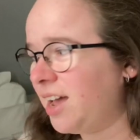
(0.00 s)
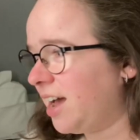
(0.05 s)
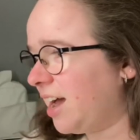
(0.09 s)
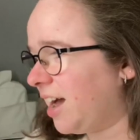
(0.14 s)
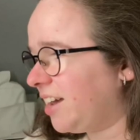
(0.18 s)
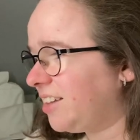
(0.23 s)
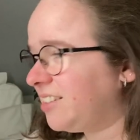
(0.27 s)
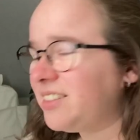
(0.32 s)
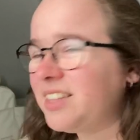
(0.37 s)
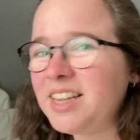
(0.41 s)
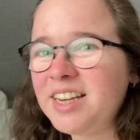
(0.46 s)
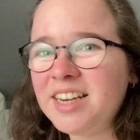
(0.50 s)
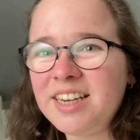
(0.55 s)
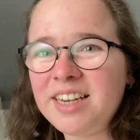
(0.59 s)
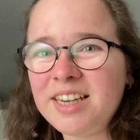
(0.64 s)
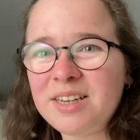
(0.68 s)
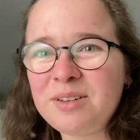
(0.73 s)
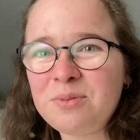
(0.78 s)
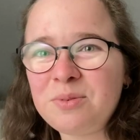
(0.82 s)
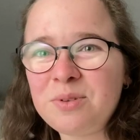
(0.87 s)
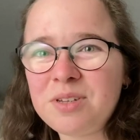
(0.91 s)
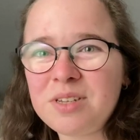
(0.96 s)
I think
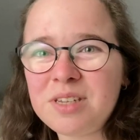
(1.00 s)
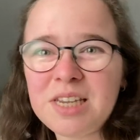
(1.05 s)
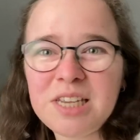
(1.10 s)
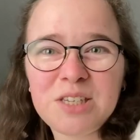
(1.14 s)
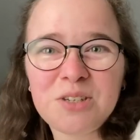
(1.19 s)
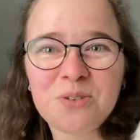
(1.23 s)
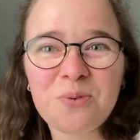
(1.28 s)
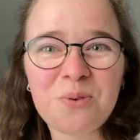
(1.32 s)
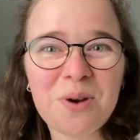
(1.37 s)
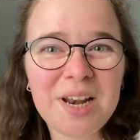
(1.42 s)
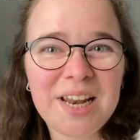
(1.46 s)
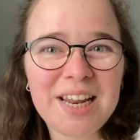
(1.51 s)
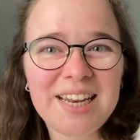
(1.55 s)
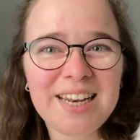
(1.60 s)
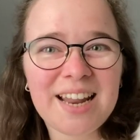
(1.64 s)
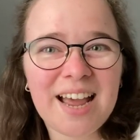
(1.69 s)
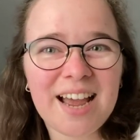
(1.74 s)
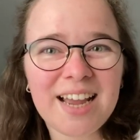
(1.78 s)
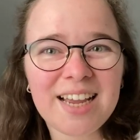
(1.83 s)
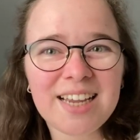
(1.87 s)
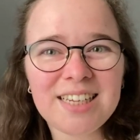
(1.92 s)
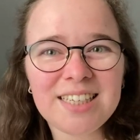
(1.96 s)
it's really
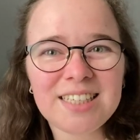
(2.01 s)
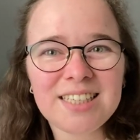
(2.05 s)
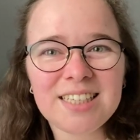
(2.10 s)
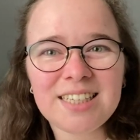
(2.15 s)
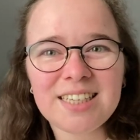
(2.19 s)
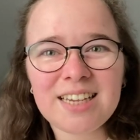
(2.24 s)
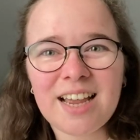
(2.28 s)
nice.